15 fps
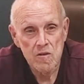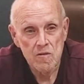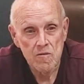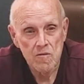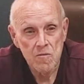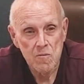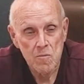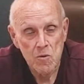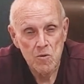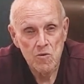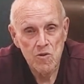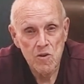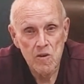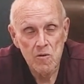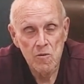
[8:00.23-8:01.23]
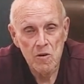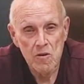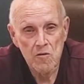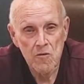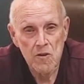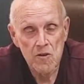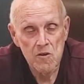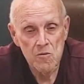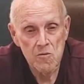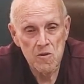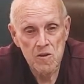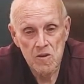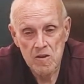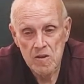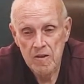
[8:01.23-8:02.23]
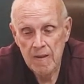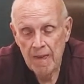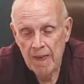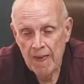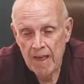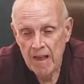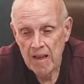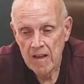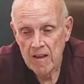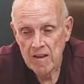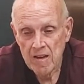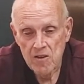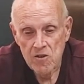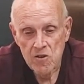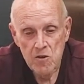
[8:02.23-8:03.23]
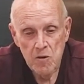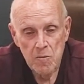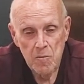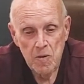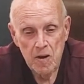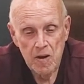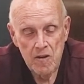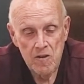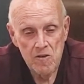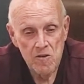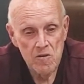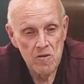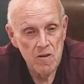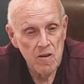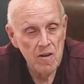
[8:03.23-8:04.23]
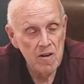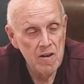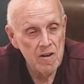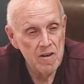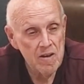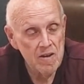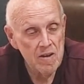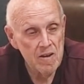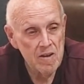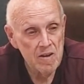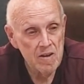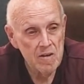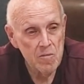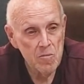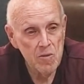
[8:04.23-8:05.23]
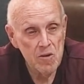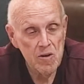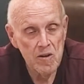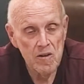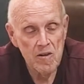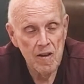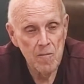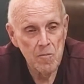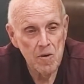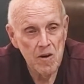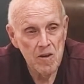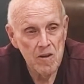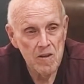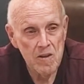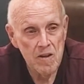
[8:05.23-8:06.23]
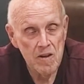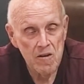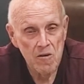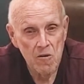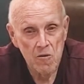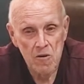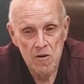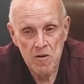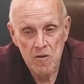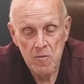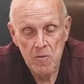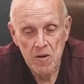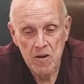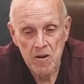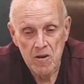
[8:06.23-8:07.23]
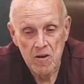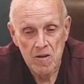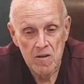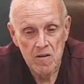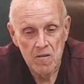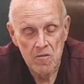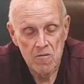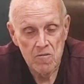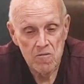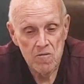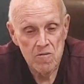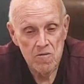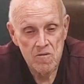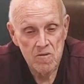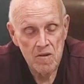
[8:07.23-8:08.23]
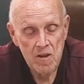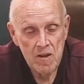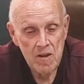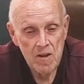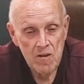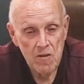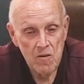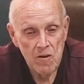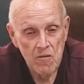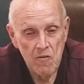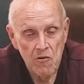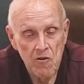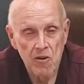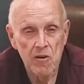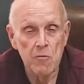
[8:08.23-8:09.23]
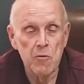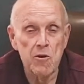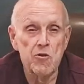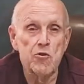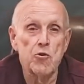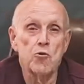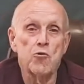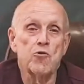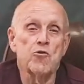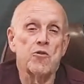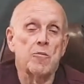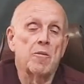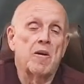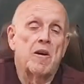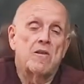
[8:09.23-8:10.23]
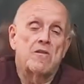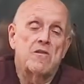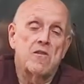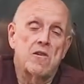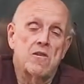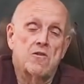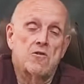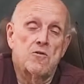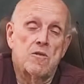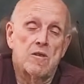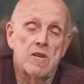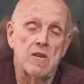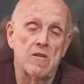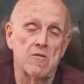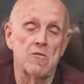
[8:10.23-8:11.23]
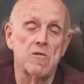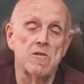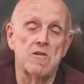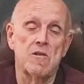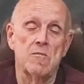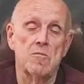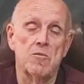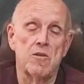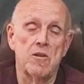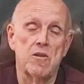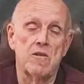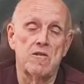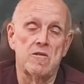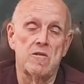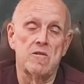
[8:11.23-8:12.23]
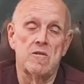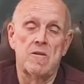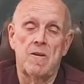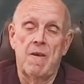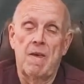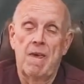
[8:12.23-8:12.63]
of bonsai you want to finish with. Get you a pot that you like and put it in that pot and let it grow into the pot, and don't ever try to reduce the pot size. You can increase it pretty easy,